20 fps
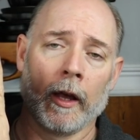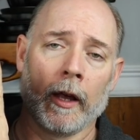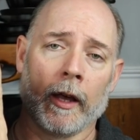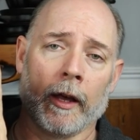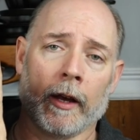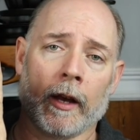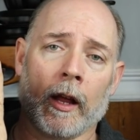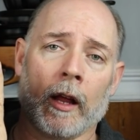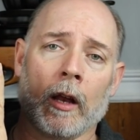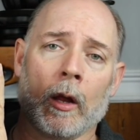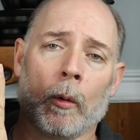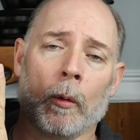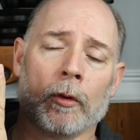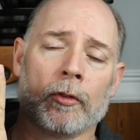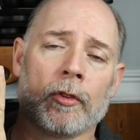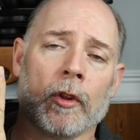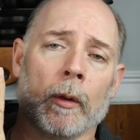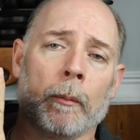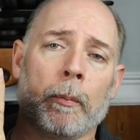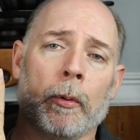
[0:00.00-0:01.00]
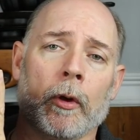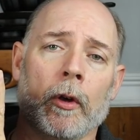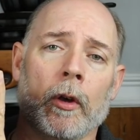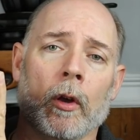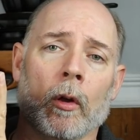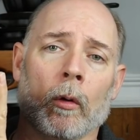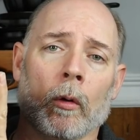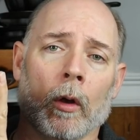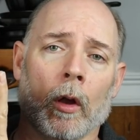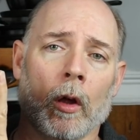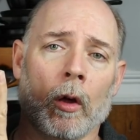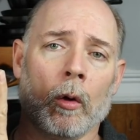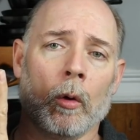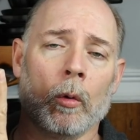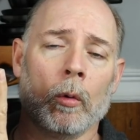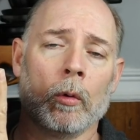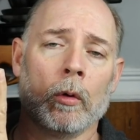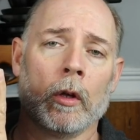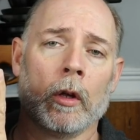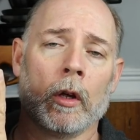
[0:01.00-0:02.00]
And I'll always say put it on
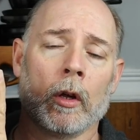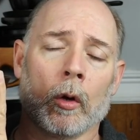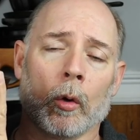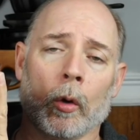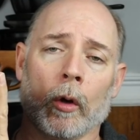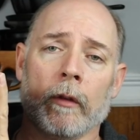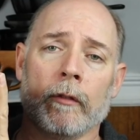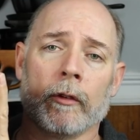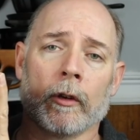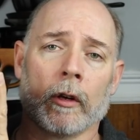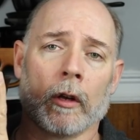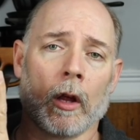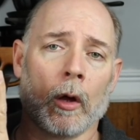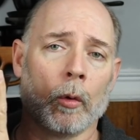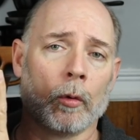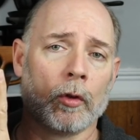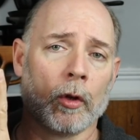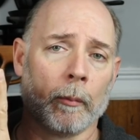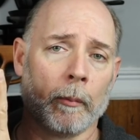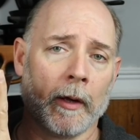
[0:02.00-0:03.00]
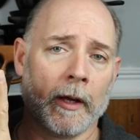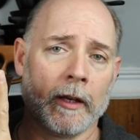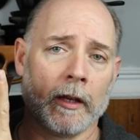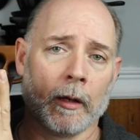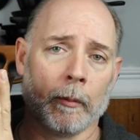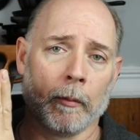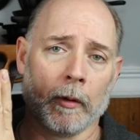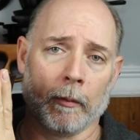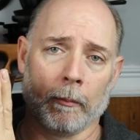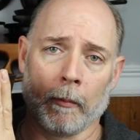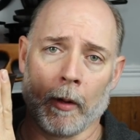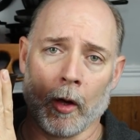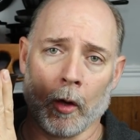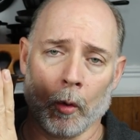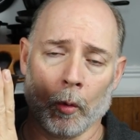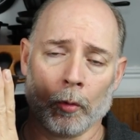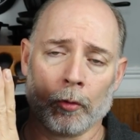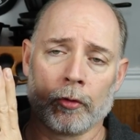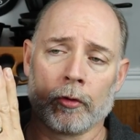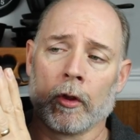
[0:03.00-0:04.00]
low or even low to medium at
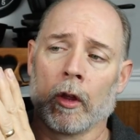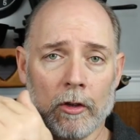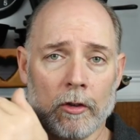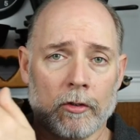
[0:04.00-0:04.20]
most.